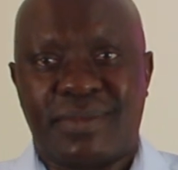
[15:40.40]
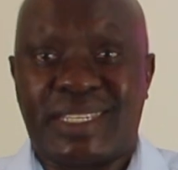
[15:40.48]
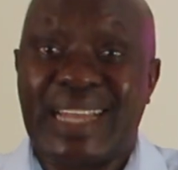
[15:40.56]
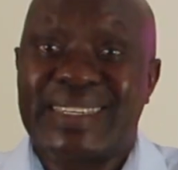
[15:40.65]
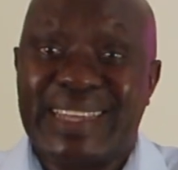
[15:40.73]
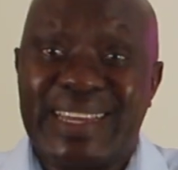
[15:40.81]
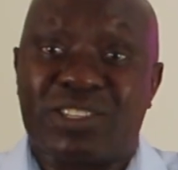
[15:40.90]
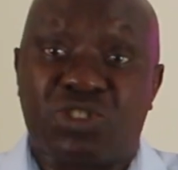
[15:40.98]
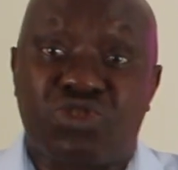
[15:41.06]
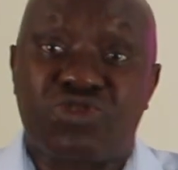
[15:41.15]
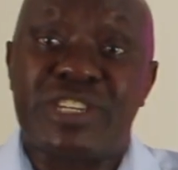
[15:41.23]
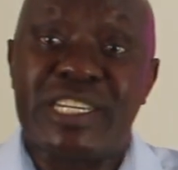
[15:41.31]
Does a
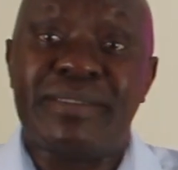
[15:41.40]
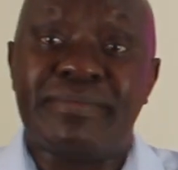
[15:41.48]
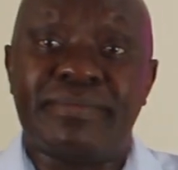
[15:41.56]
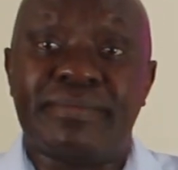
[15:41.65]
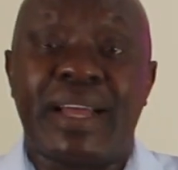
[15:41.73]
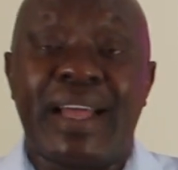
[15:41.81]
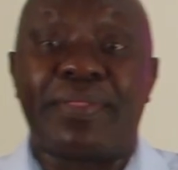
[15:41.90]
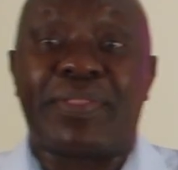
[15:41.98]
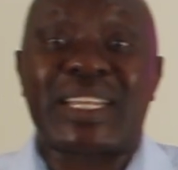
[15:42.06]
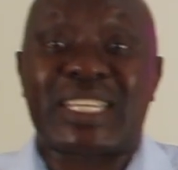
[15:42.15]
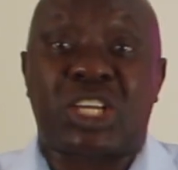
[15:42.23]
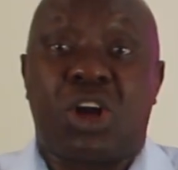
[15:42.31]
dream
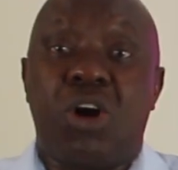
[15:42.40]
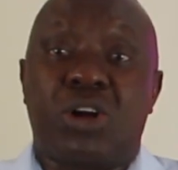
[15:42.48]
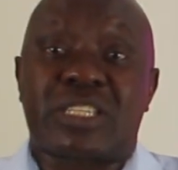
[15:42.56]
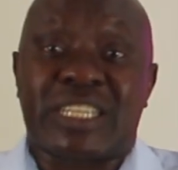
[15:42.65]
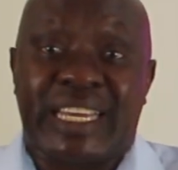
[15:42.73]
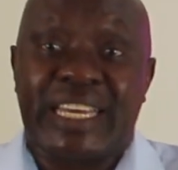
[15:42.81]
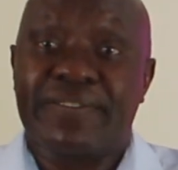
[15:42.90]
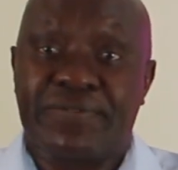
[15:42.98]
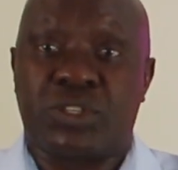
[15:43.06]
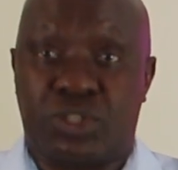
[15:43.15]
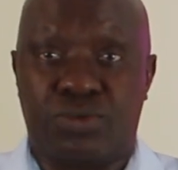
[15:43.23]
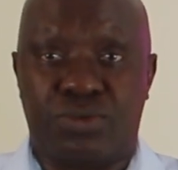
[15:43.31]
that God
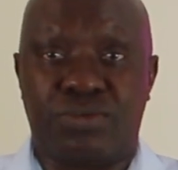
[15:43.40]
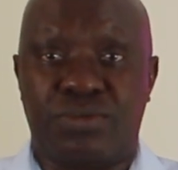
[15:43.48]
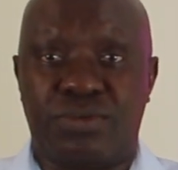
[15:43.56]
gives you